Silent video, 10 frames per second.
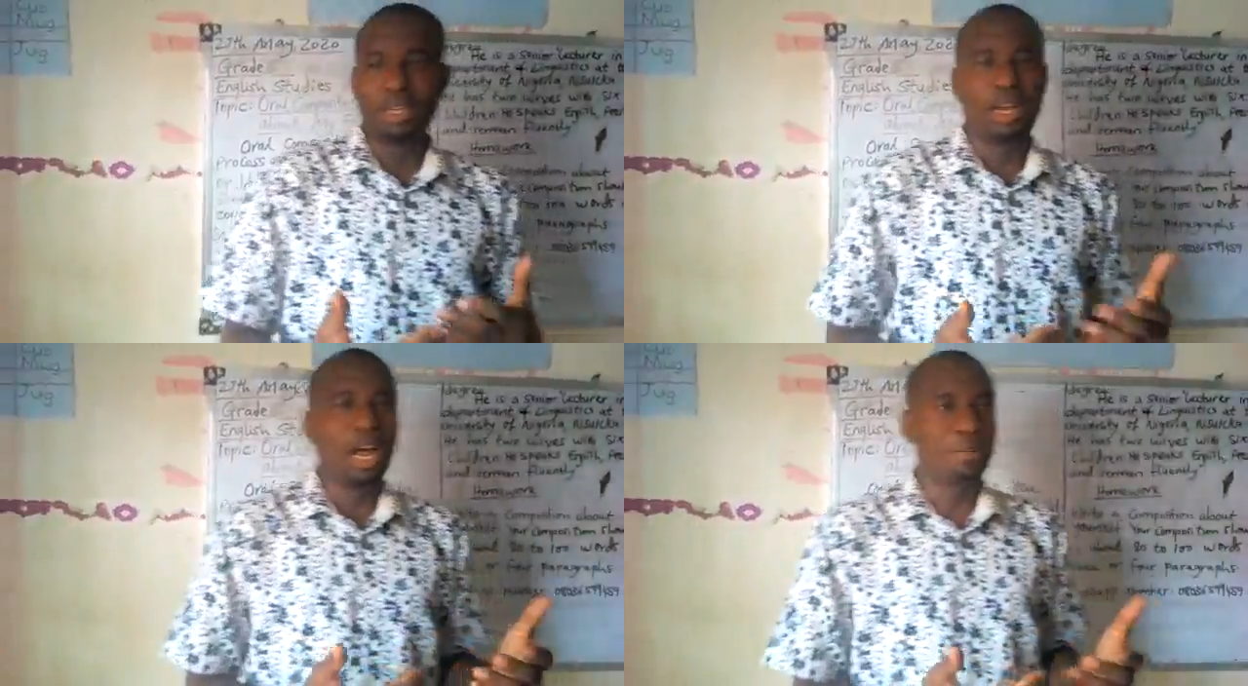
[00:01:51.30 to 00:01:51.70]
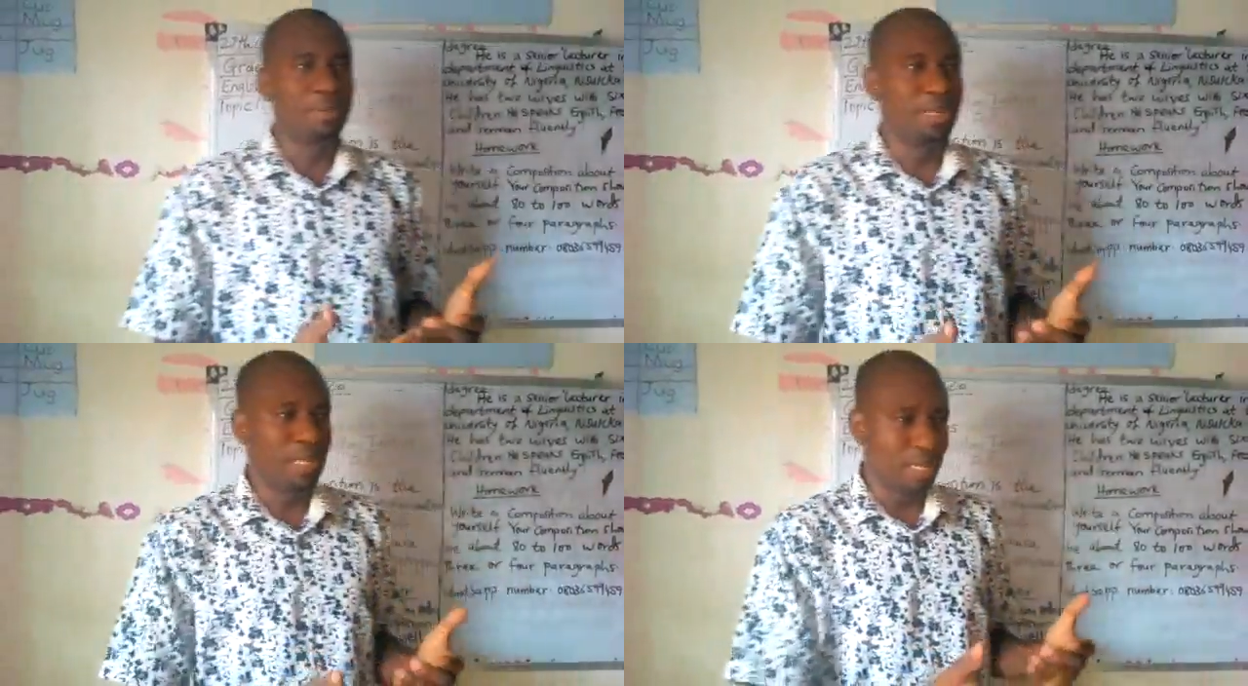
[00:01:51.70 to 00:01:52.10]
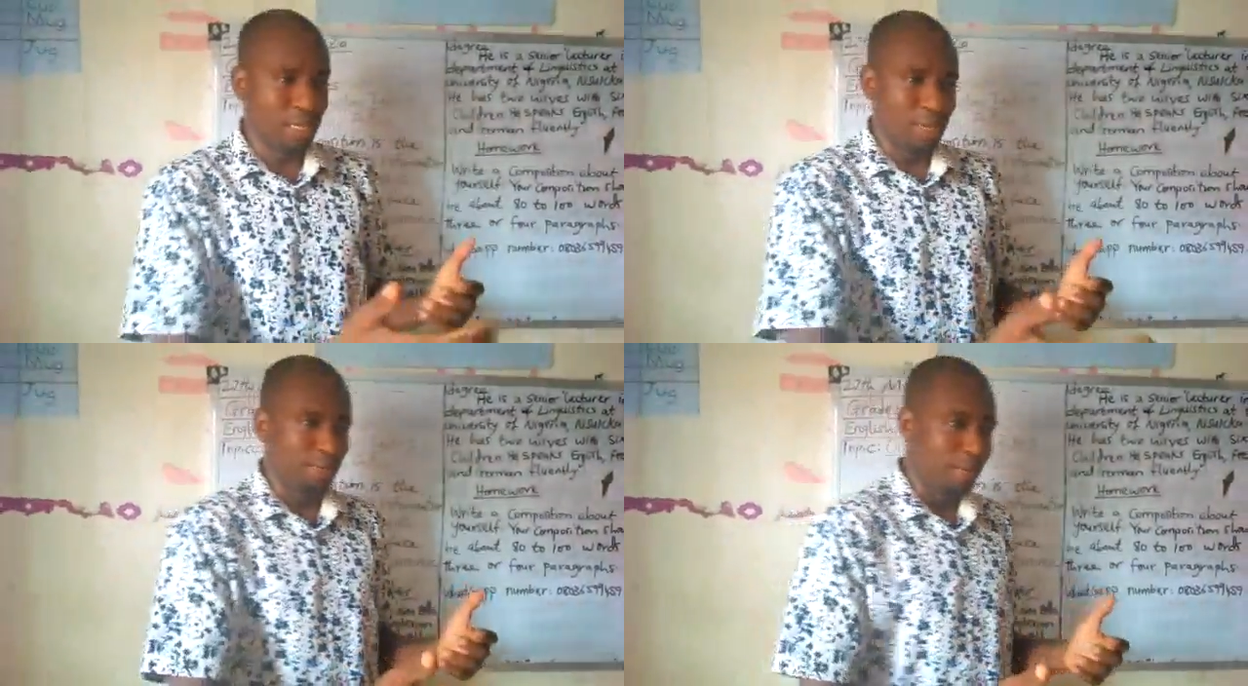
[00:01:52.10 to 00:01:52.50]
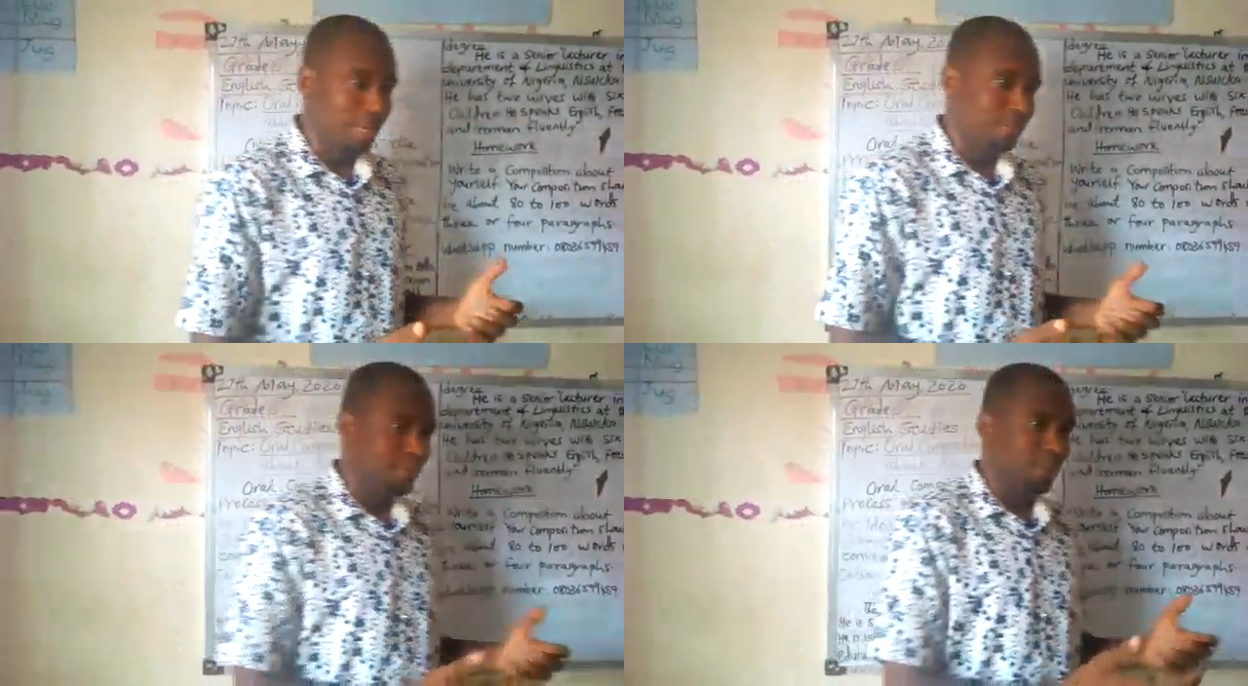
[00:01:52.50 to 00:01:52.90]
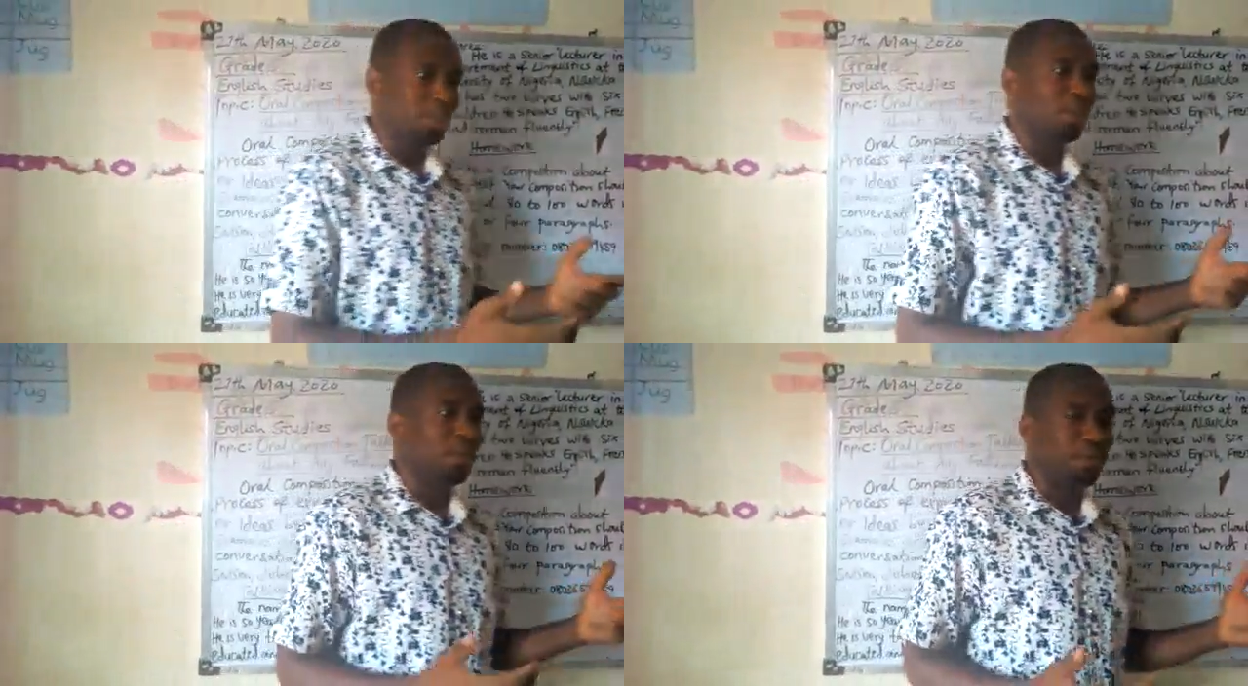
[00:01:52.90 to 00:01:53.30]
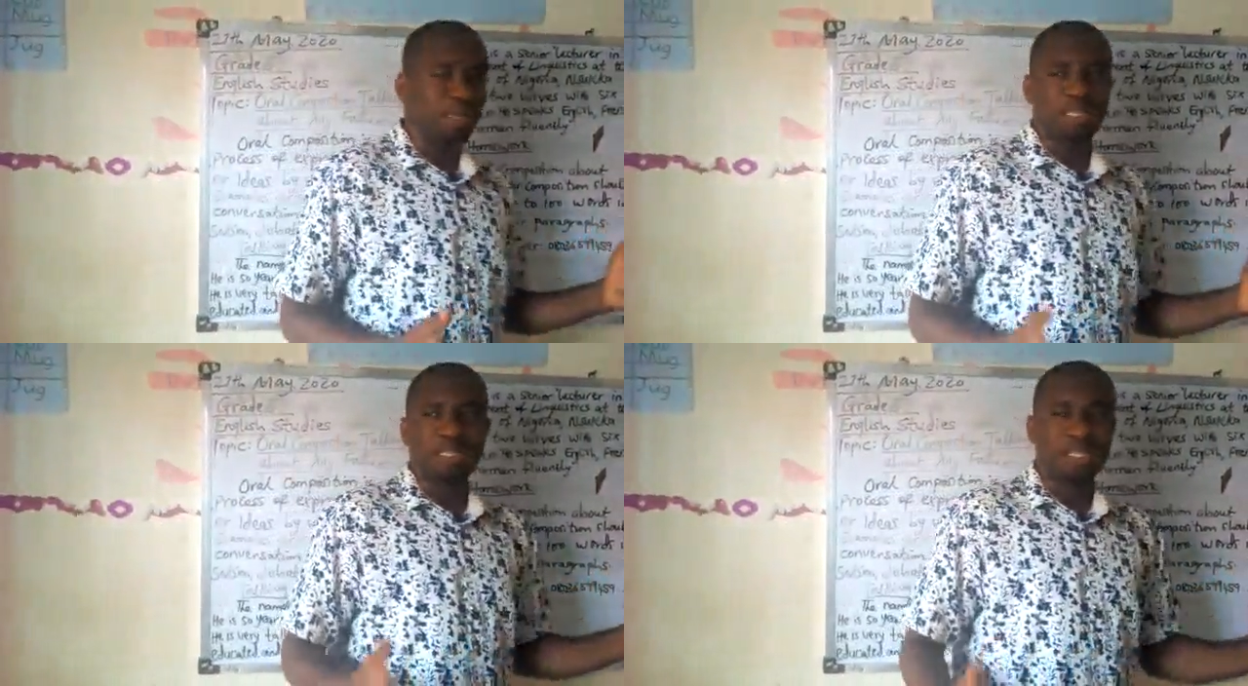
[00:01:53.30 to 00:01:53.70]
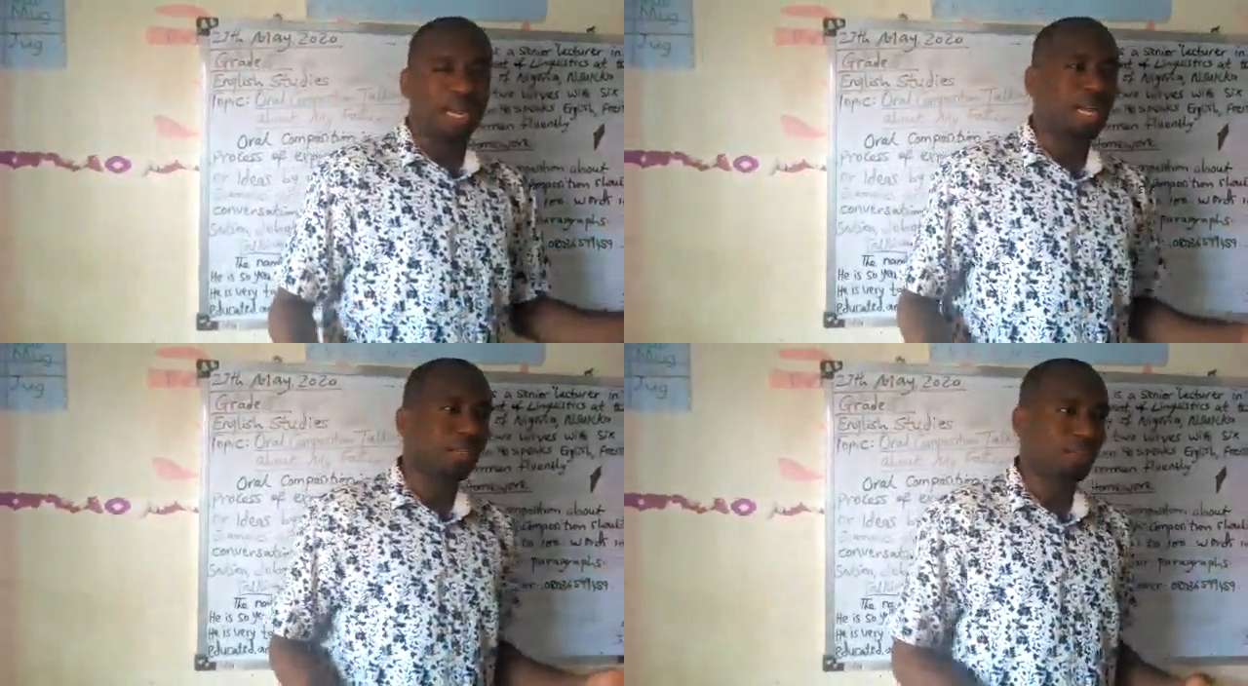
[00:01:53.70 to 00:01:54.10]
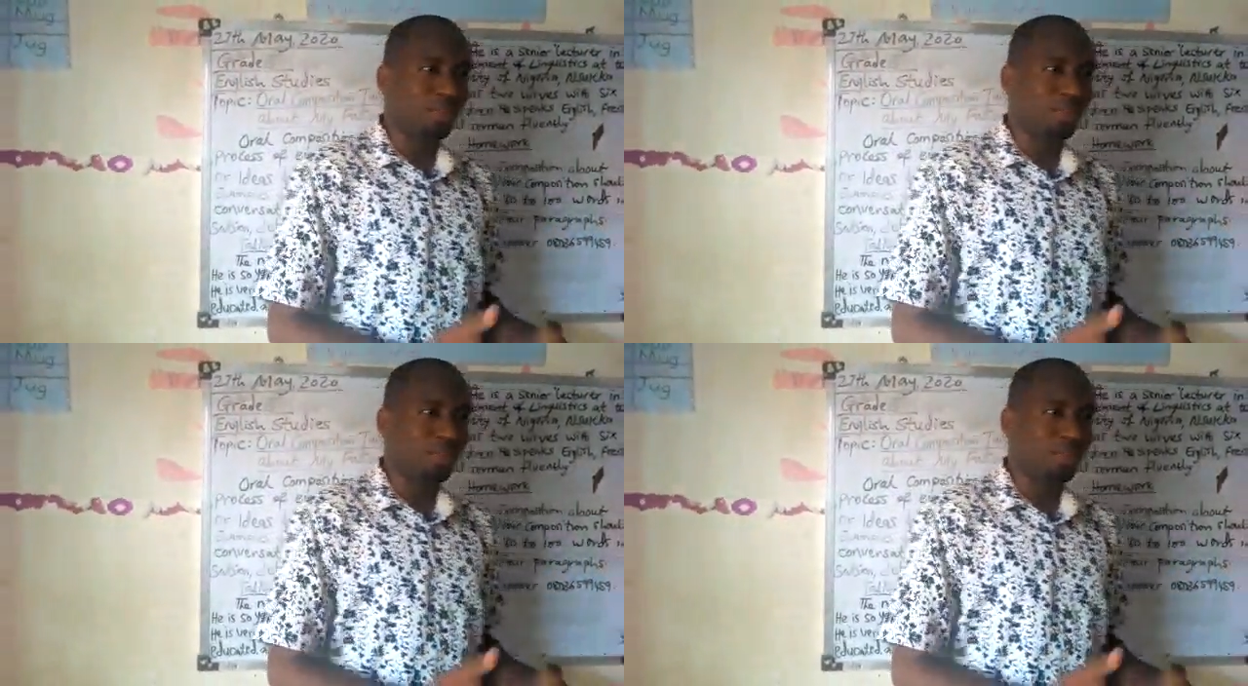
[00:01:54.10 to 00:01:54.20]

having a face-to-face interaction.